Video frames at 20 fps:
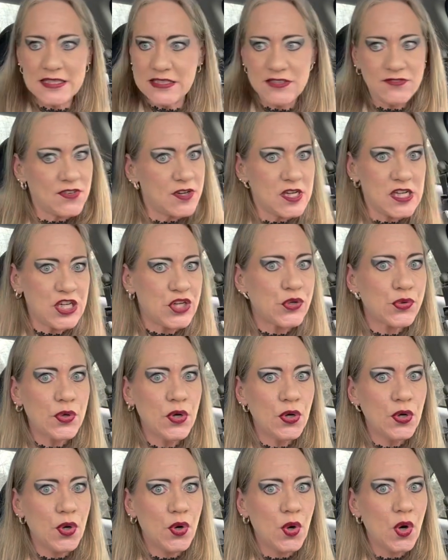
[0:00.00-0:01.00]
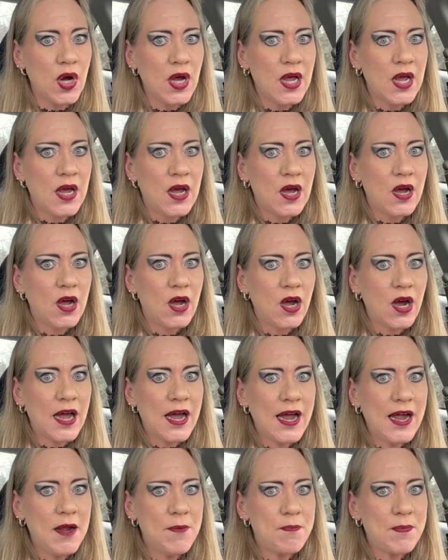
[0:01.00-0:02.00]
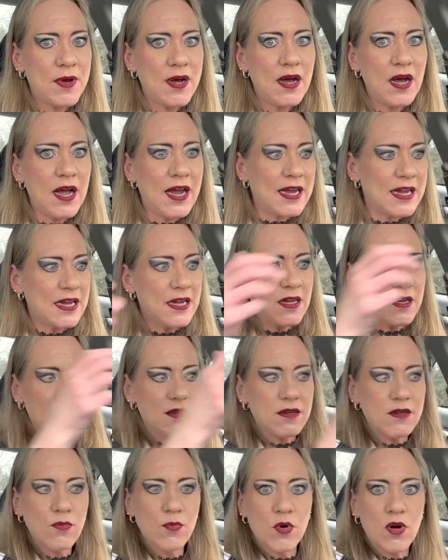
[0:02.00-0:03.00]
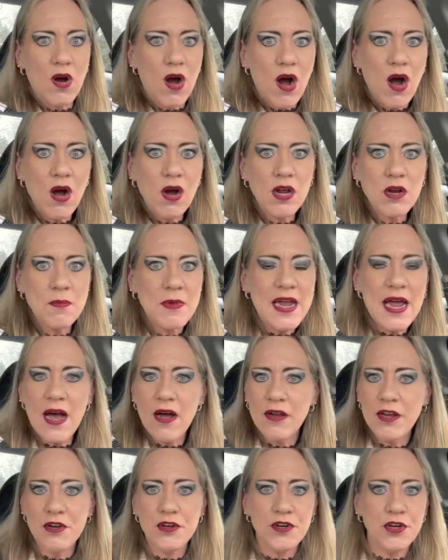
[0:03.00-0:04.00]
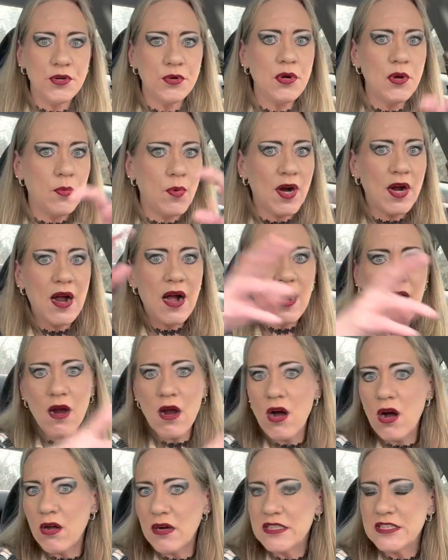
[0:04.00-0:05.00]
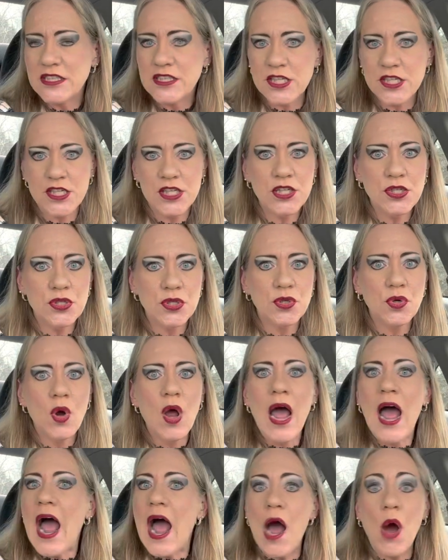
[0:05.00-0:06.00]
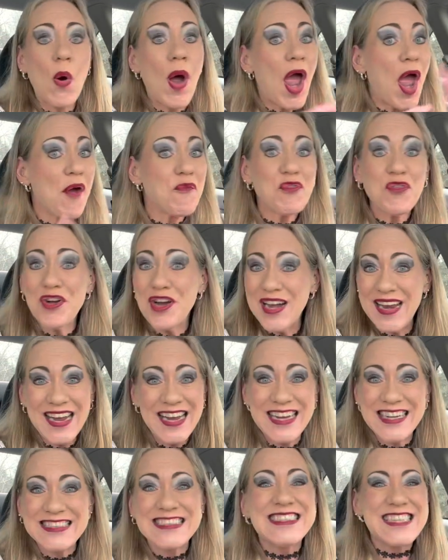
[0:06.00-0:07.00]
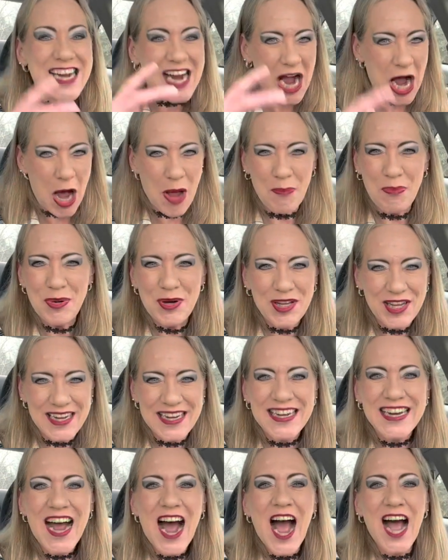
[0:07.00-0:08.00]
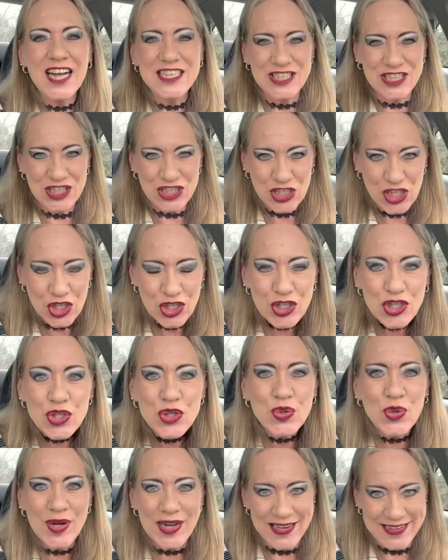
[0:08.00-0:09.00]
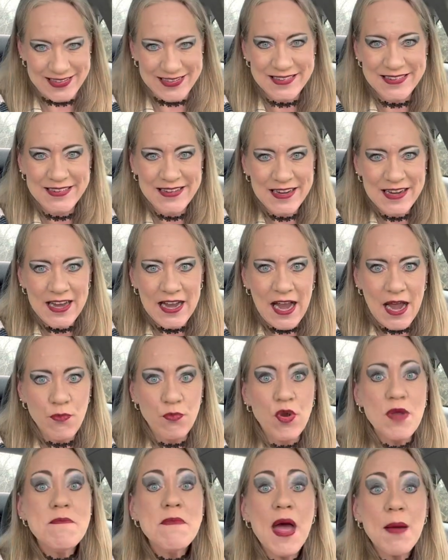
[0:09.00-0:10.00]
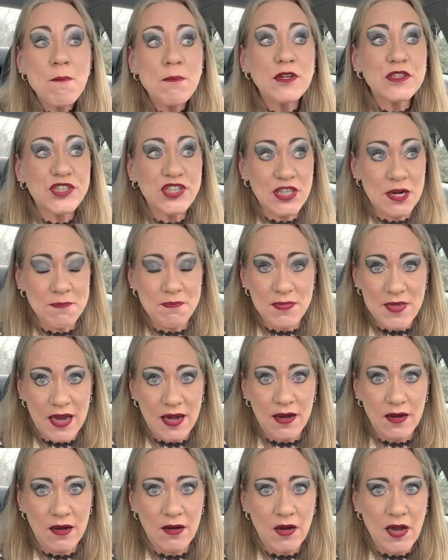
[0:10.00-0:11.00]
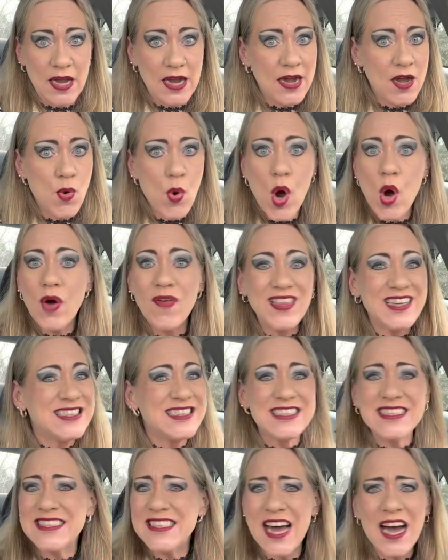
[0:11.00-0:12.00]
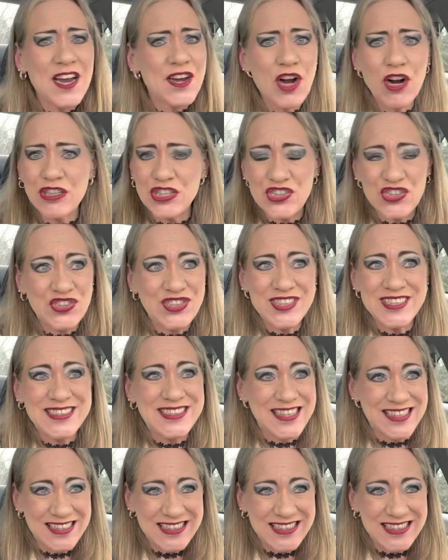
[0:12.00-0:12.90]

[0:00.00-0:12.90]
It's very true. Okay, but again, we're all going to be out here doing what God called us to do, however it is that God put it in us to do it. And remember something, okay? Well, this is not narcissistic.